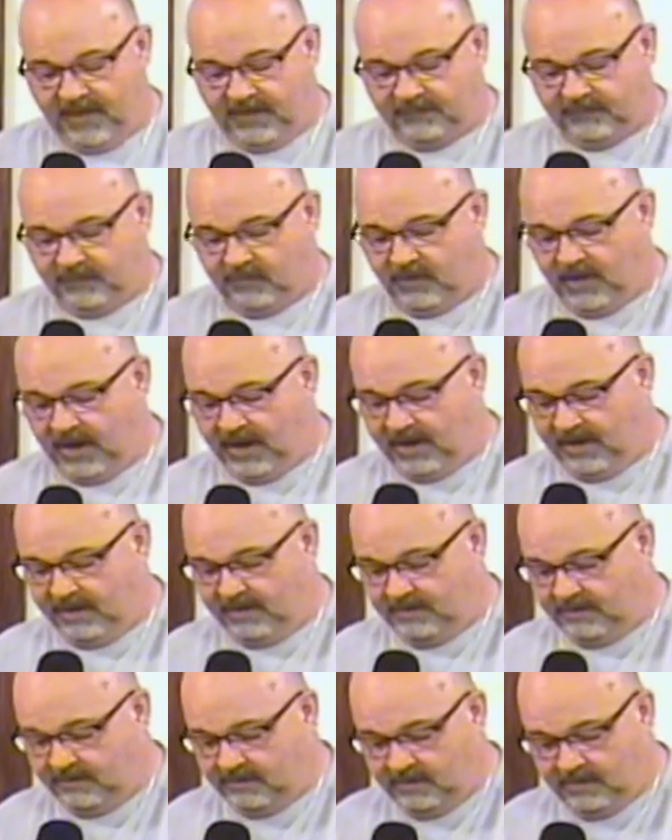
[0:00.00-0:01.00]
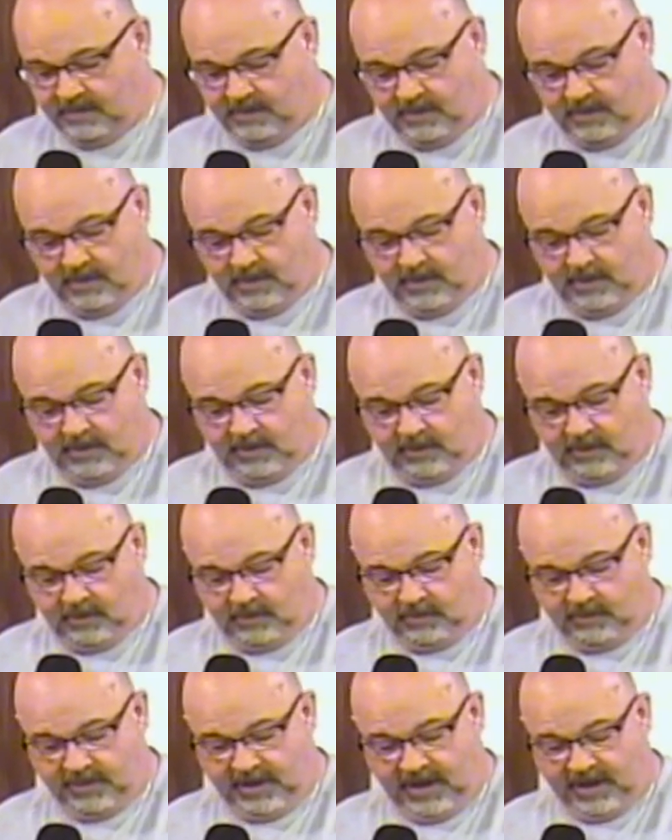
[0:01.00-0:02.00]
after I
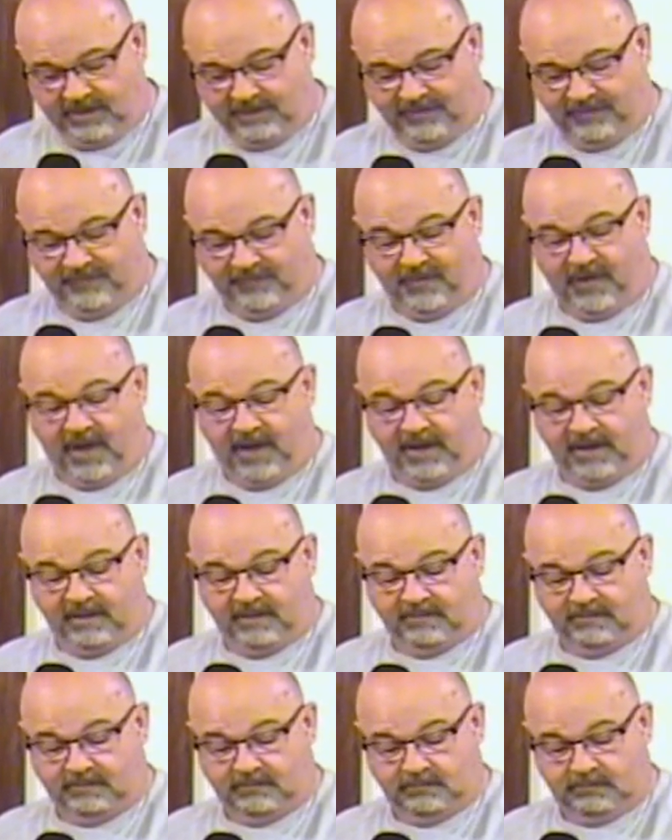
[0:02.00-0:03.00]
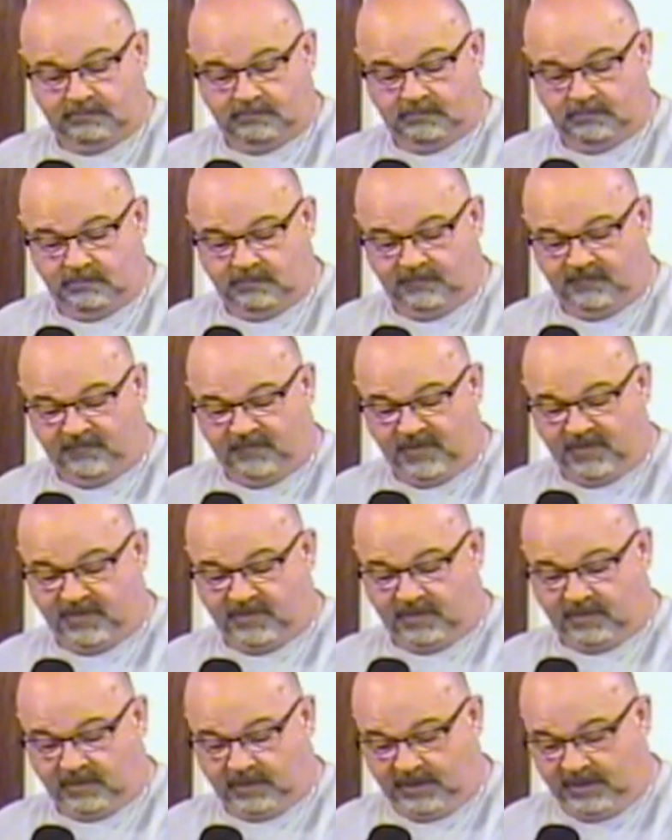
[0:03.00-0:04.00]
learned how to fight
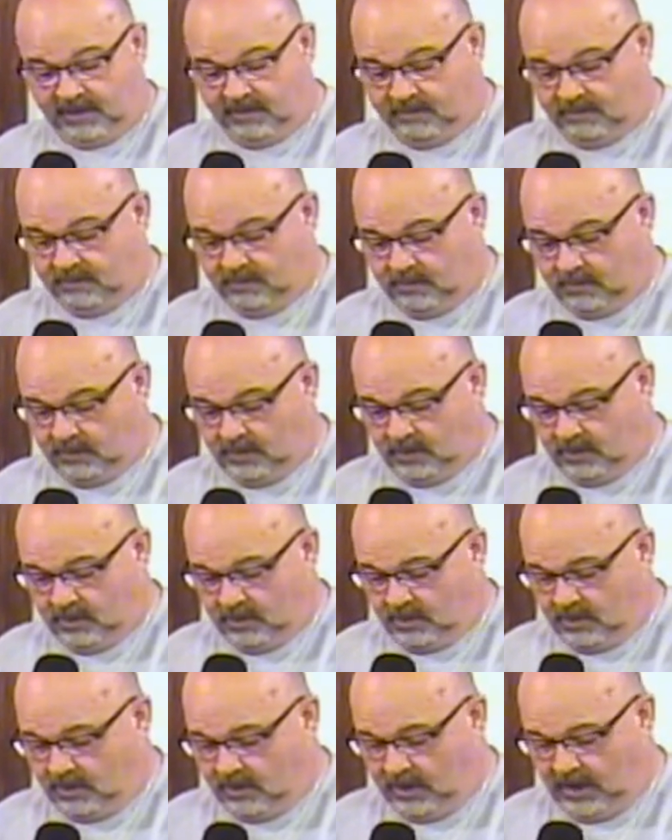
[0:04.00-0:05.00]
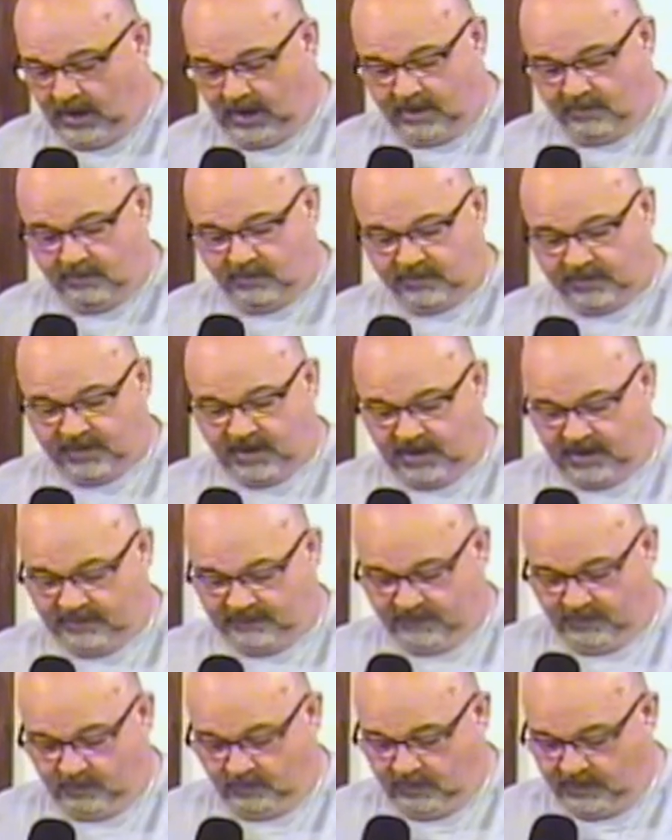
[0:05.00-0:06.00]
physically, I was kind
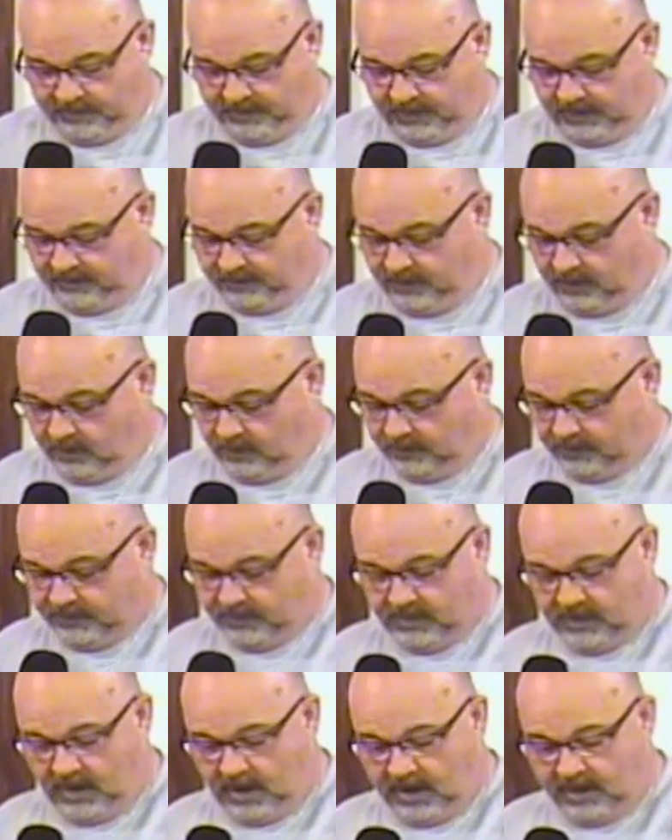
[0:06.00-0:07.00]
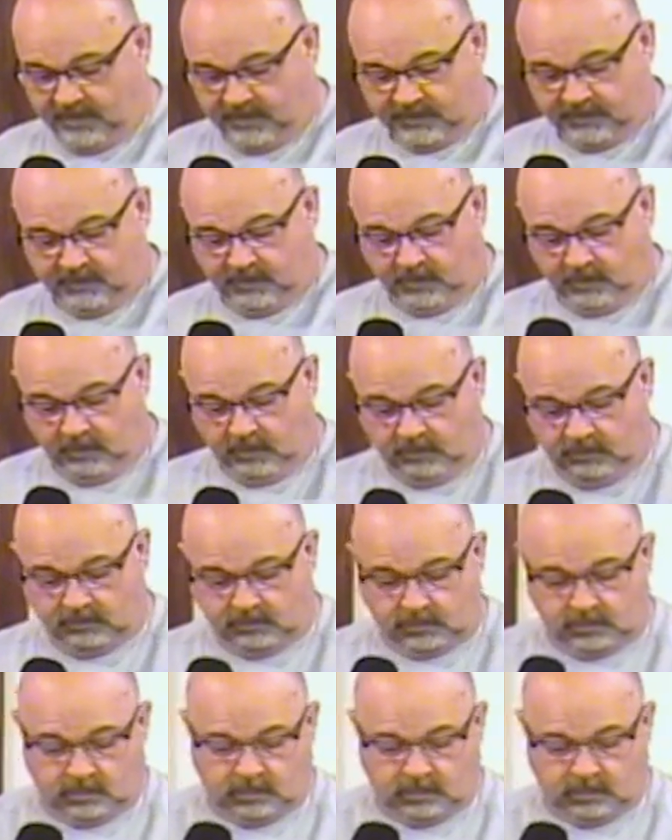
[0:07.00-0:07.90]
of a whipping post in high school.